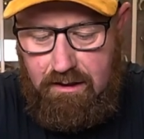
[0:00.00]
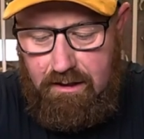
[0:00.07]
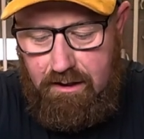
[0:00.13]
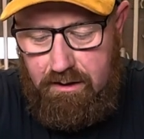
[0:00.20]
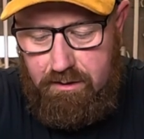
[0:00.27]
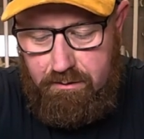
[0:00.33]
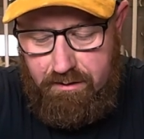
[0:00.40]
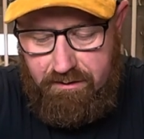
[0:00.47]

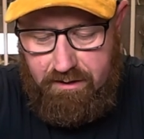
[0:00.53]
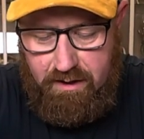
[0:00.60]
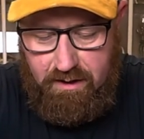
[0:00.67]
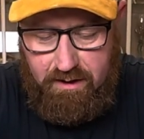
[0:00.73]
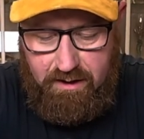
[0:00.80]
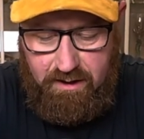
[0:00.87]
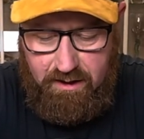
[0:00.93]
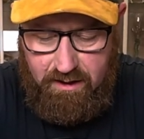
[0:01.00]
And we've
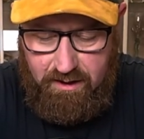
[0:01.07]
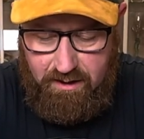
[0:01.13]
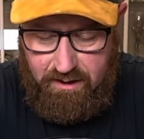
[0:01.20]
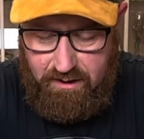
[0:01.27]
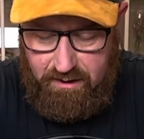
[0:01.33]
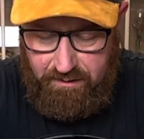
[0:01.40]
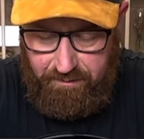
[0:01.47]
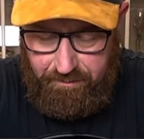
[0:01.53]
got
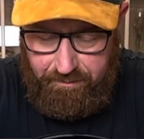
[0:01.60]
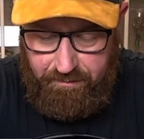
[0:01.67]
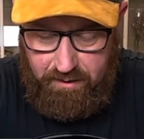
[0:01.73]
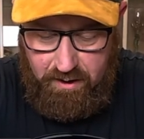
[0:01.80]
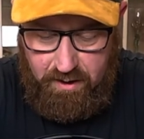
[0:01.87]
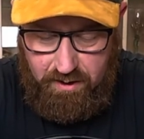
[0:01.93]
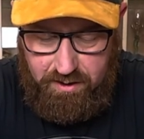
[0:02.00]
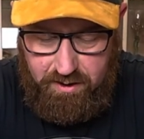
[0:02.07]

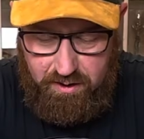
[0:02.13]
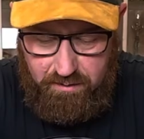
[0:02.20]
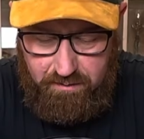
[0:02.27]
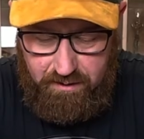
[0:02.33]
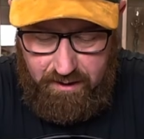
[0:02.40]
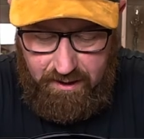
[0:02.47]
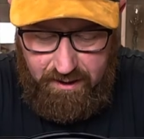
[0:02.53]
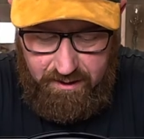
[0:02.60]
our
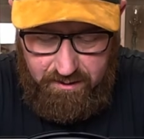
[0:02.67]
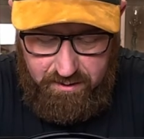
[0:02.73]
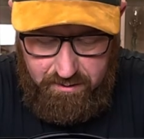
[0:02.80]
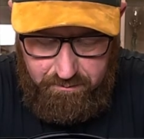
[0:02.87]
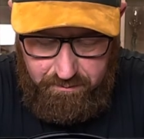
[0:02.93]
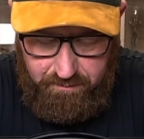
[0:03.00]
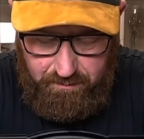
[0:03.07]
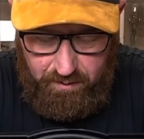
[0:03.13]
choke key and
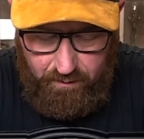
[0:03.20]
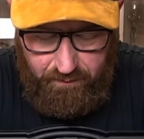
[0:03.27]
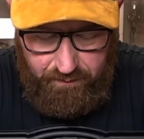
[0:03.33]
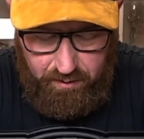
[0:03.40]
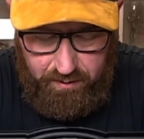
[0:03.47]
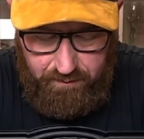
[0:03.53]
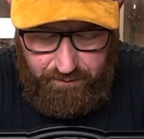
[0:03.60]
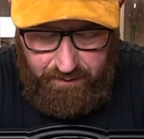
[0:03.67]
some
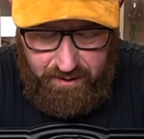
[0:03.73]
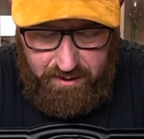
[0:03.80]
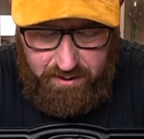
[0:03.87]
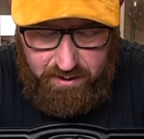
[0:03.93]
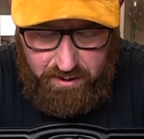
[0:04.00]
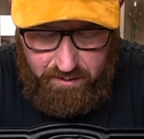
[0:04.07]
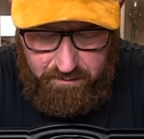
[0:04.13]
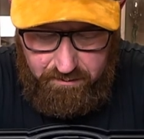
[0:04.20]
flush fit
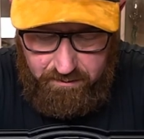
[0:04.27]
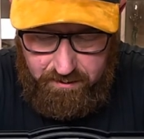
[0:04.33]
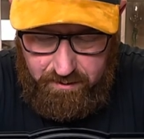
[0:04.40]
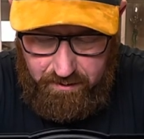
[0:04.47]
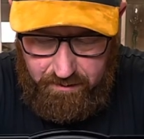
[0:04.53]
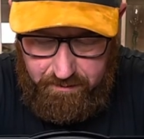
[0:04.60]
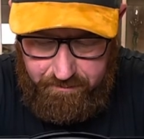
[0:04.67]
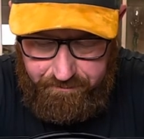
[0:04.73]

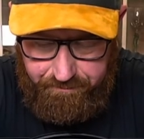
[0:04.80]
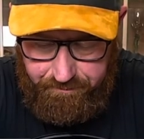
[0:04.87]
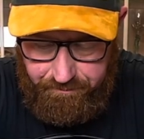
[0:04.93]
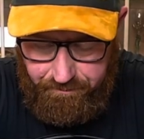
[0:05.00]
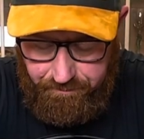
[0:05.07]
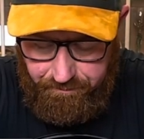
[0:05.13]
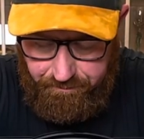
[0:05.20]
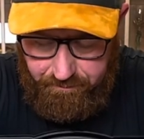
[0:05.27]
chokes.
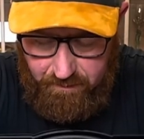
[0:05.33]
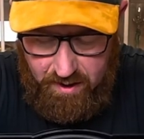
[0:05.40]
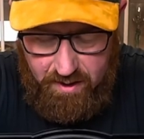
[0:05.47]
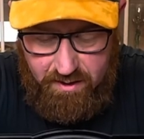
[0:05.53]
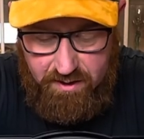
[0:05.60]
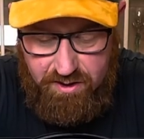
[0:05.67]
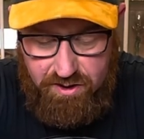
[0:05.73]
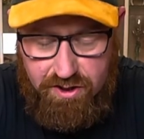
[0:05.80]

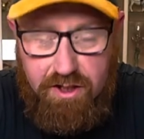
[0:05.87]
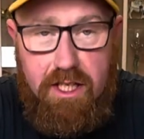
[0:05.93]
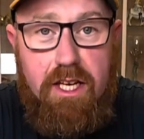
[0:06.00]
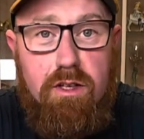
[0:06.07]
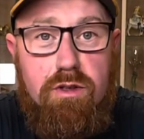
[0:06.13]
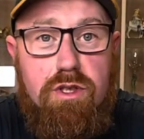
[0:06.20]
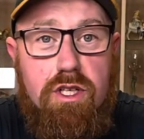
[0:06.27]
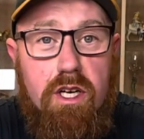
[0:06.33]

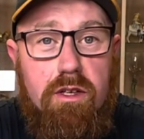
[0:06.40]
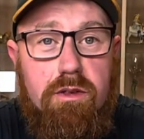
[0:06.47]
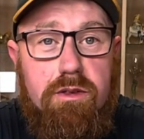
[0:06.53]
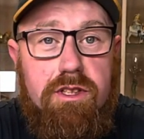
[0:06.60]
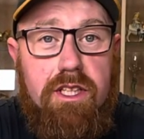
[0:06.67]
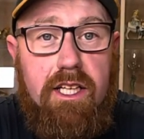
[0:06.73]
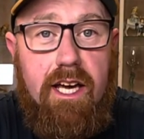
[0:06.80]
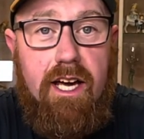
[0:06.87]
Steel
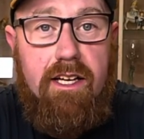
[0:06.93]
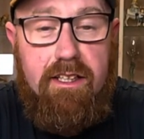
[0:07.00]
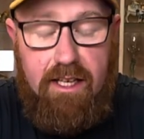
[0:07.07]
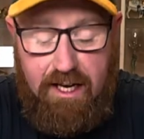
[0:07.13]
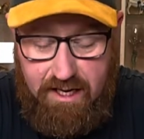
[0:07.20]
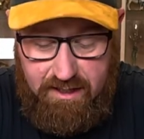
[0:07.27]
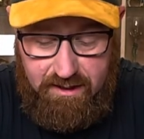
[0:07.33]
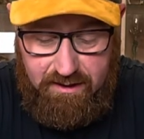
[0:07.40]
chokes. You can
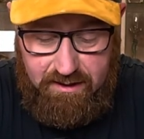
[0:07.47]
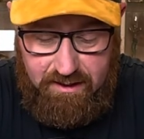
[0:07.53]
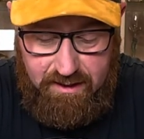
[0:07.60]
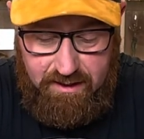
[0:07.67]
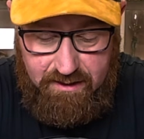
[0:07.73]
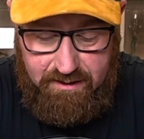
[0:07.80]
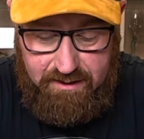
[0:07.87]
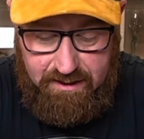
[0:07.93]
get
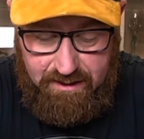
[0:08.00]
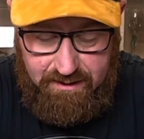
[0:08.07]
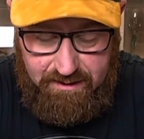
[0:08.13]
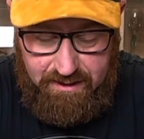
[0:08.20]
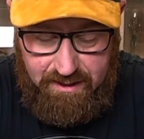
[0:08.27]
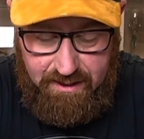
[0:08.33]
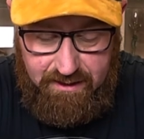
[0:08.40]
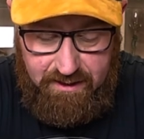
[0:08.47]

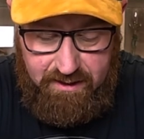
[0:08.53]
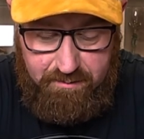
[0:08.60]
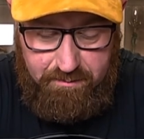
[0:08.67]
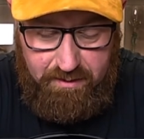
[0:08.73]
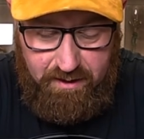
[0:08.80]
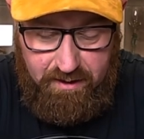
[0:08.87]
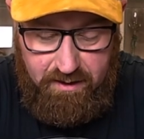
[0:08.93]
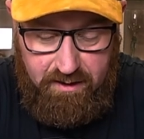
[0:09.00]

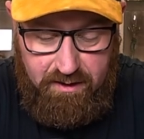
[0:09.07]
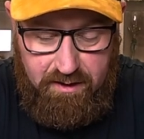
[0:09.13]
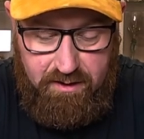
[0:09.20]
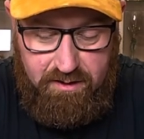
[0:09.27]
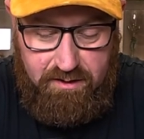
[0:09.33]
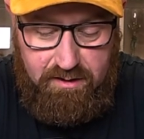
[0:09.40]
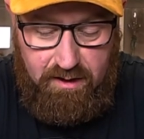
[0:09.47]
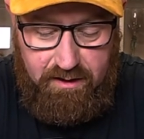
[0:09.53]
titanium
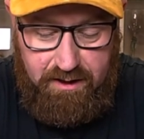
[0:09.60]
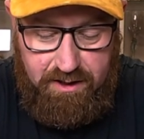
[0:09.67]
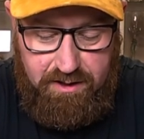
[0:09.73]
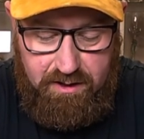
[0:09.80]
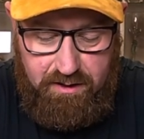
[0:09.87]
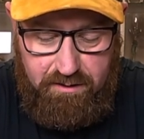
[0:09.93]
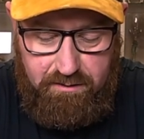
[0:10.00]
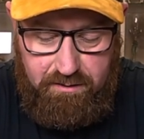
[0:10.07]
Zoli
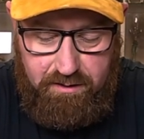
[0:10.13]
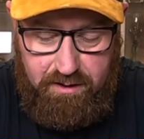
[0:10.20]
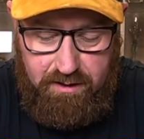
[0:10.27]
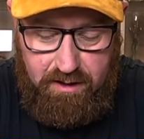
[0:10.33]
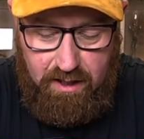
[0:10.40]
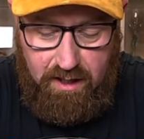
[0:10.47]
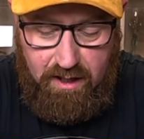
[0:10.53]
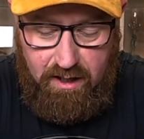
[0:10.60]

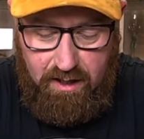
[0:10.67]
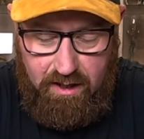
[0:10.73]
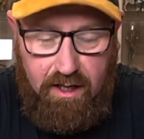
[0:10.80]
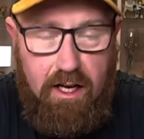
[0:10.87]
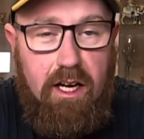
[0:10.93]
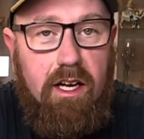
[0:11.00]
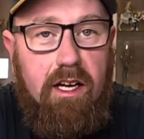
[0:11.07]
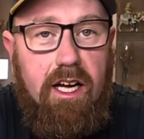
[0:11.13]
chokes.
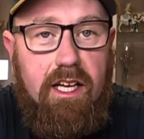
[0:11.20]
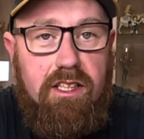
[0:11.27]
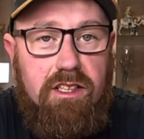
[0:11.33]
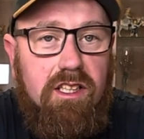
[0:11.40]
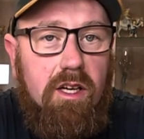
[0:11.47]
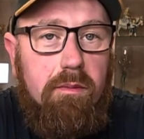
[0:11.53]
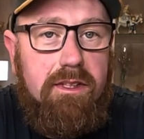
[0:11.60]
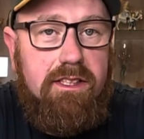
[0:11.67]
I
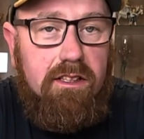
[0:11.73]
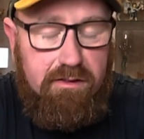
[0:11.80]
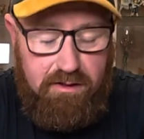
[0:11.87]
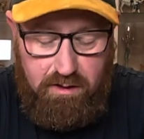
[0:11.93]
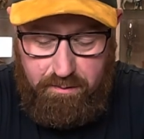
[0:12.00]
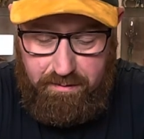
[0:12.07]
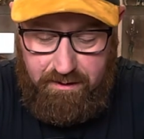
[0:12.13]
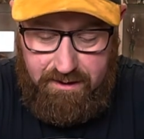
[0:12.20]
just got myself a
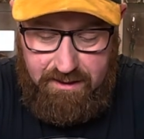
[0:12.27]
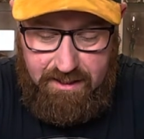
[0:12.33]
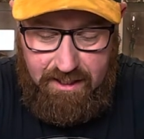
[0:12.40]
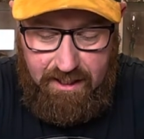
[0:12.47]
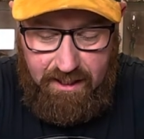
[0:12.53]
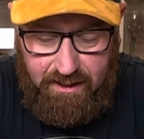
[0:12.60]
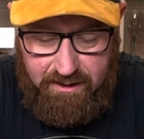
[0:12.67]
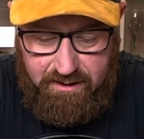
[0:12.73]
couple of
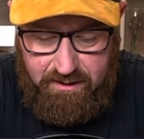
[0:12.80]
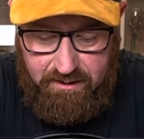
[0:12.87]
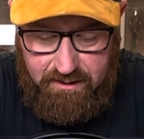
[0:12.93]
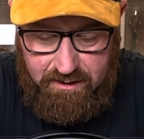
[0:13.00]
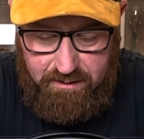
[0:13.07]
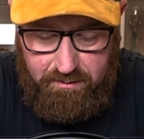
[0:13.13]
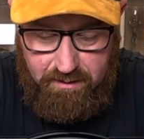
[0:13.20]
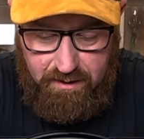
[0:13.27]
Teagues because
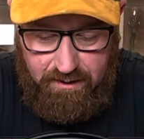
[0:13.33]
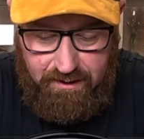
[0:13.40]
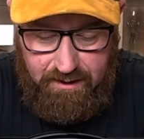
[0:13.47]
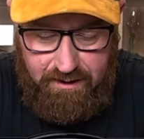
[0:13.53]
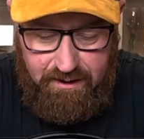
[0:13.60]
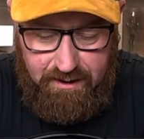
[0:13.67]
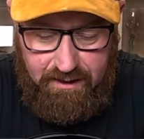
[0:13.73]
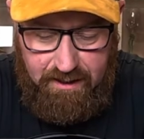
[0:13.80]
that's what I
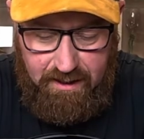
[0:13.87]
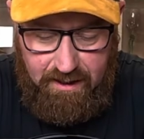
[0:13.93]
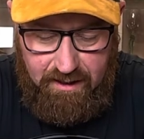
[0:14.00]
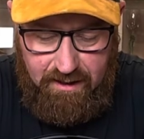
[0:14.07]
like.